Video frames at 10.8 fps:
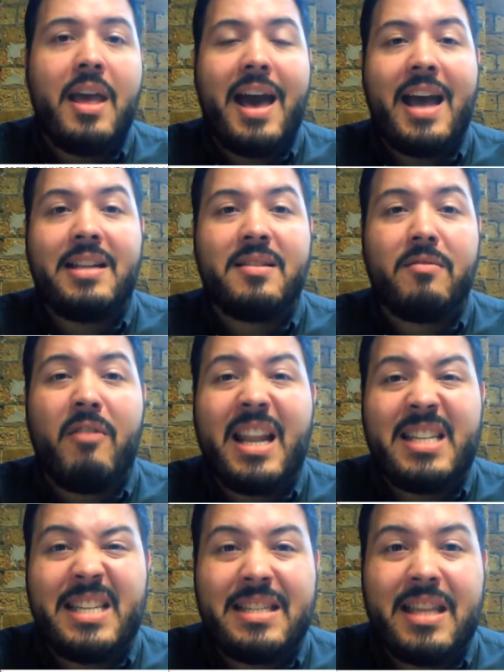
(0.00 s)
And the
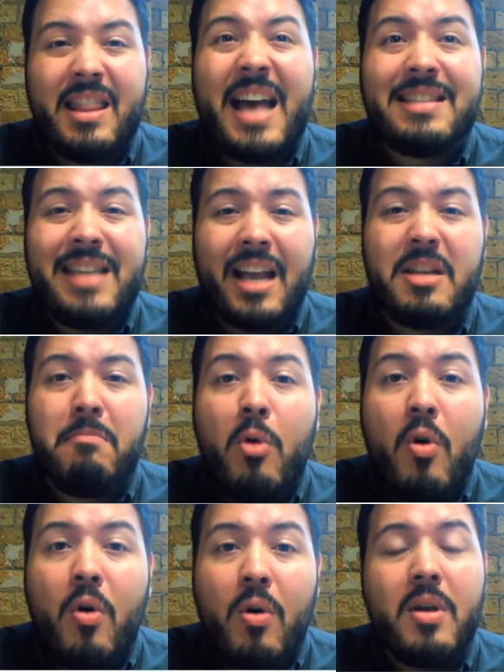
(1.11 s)
reality is that that's actually
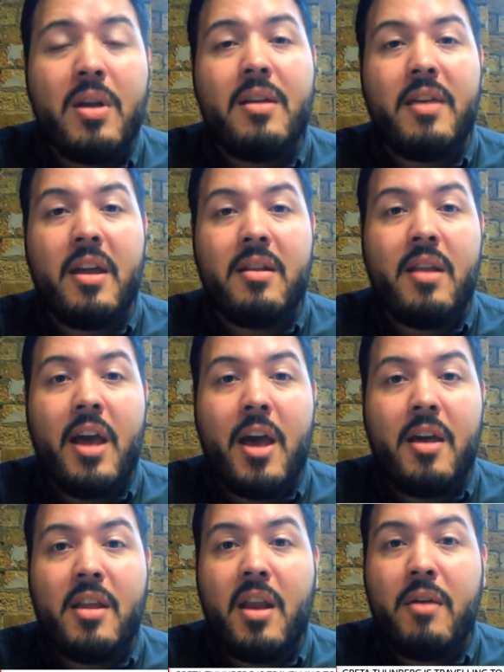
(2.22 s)
more than
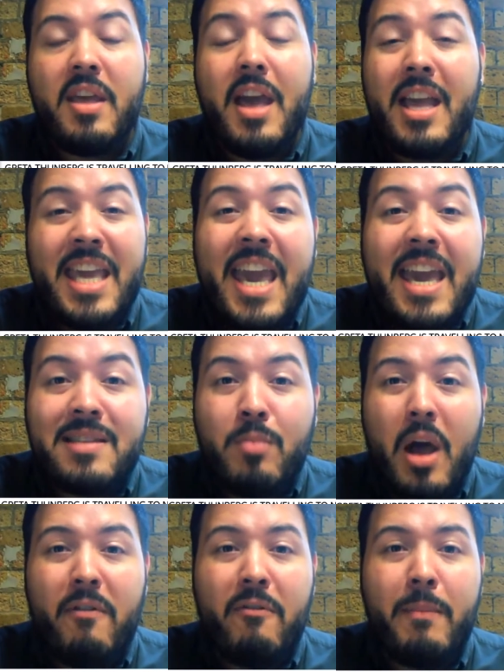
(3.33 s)
you know, a year's
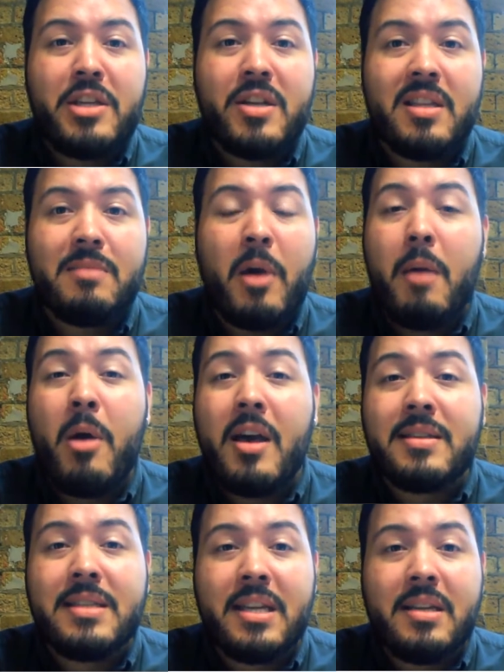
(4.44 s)
worth of emissions per
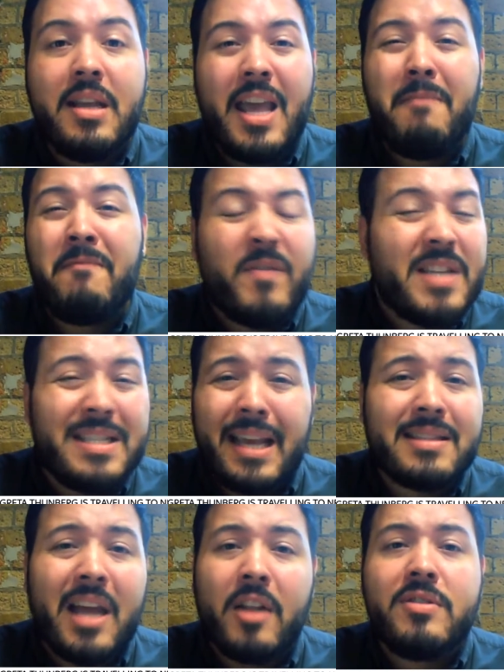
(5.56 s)
person in
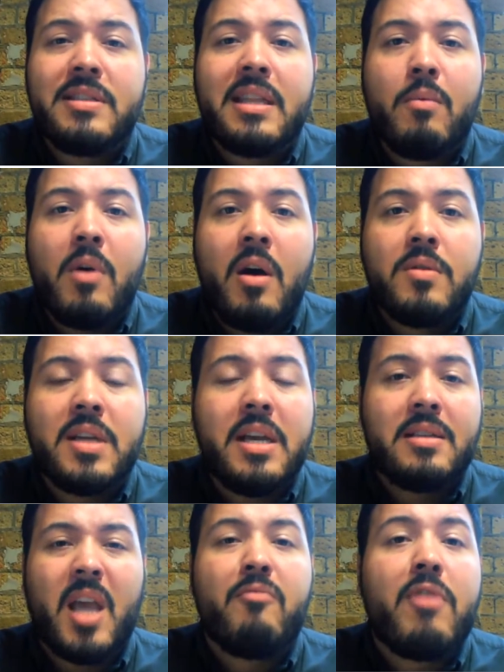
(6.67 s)
56 countries in the world.
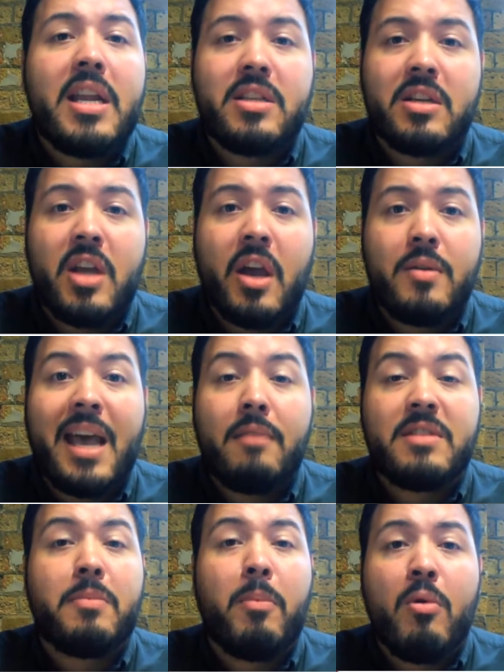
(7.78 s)
So it really just shows how
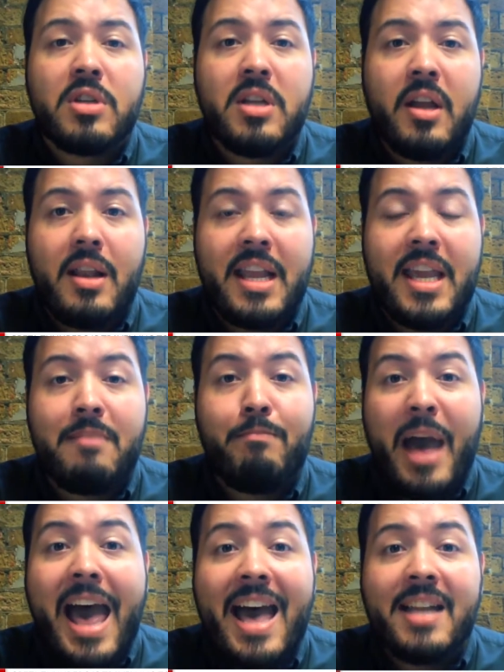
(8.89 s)
disproportionately
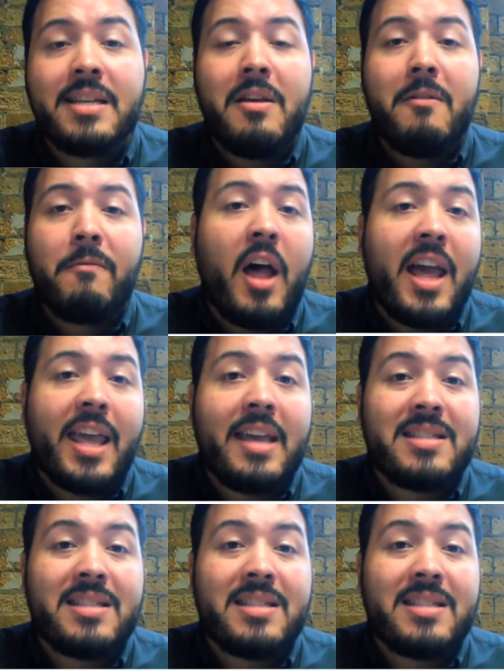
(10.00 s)
bad flying is.